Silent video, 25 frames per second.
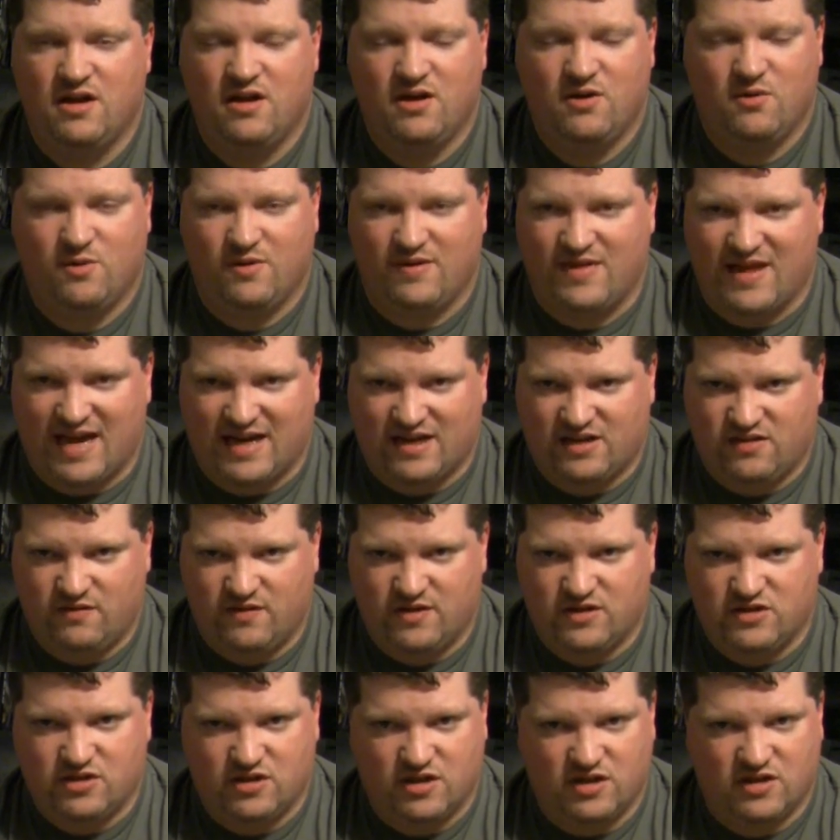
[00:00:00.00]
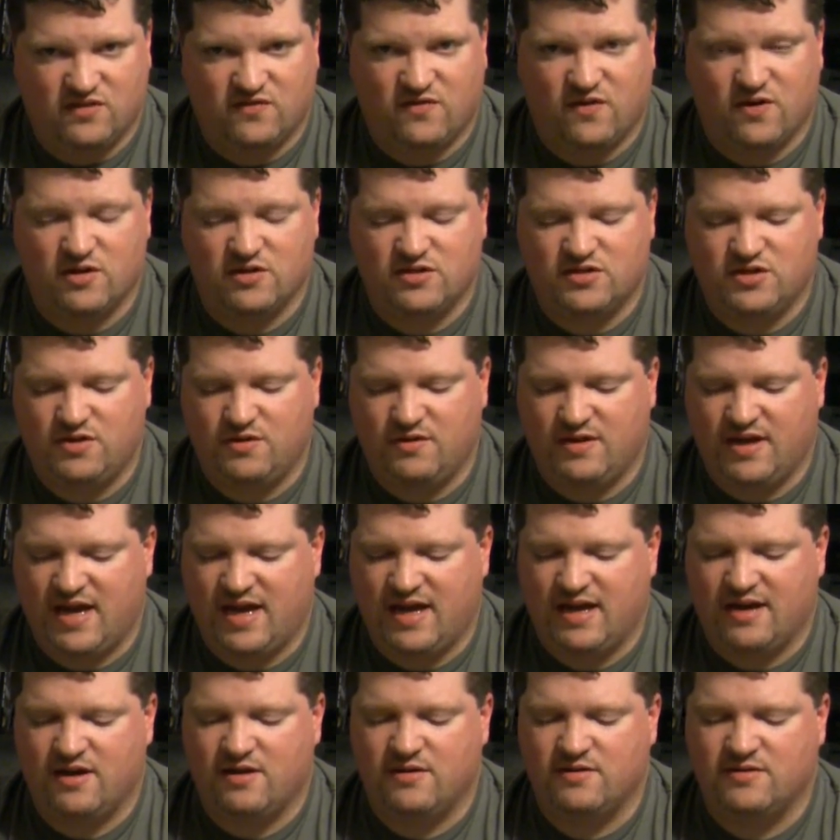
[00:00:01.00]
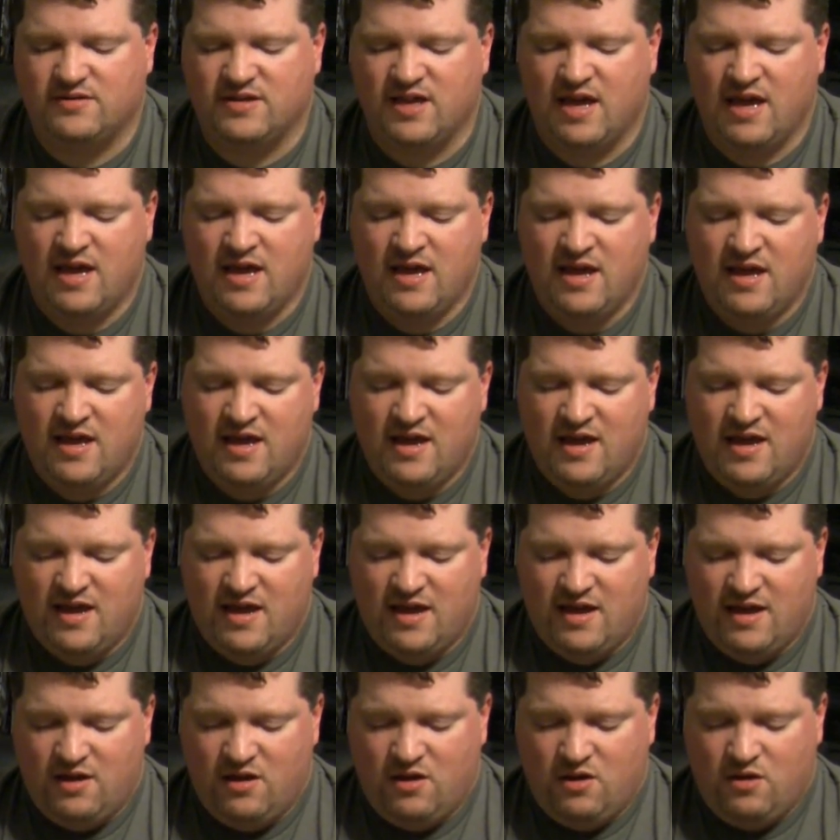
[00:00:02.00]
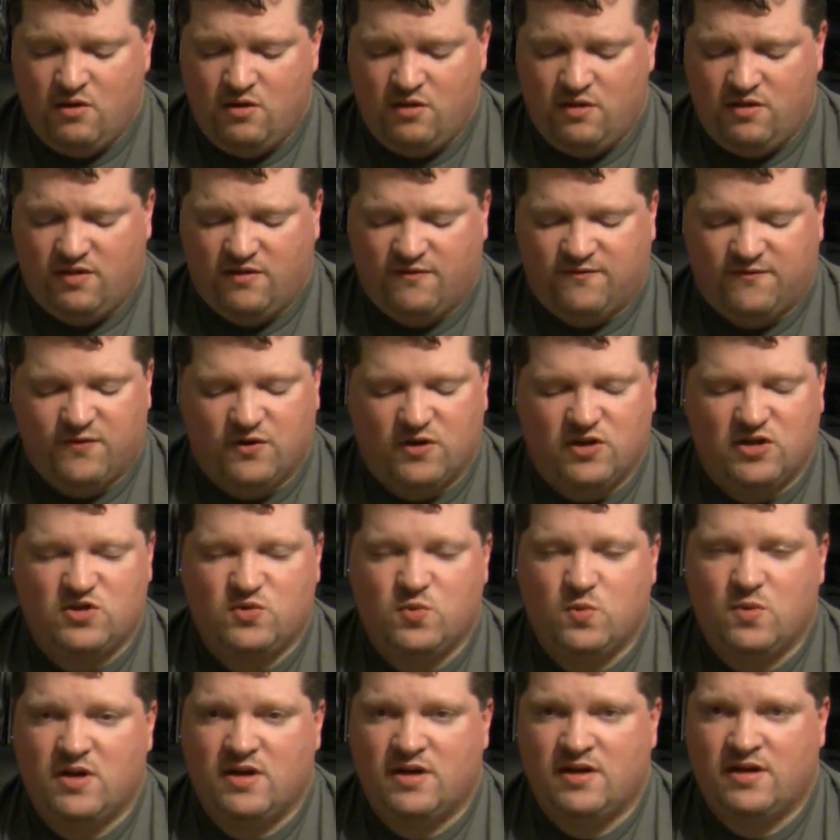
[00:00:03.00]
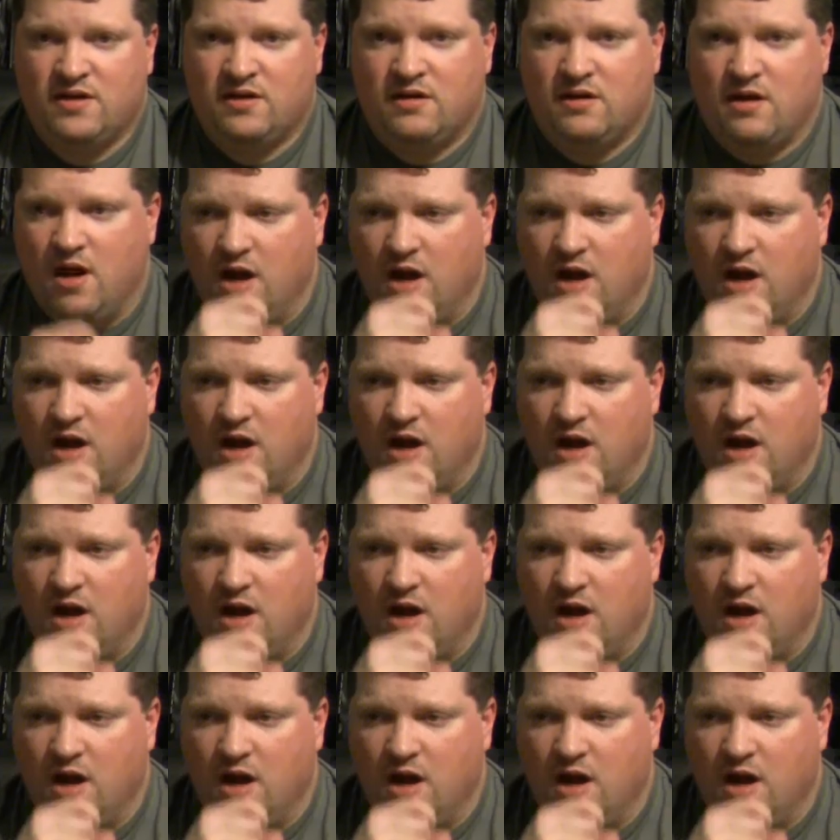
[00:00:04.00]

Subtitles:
with Activision as far as 2K goes. The first one,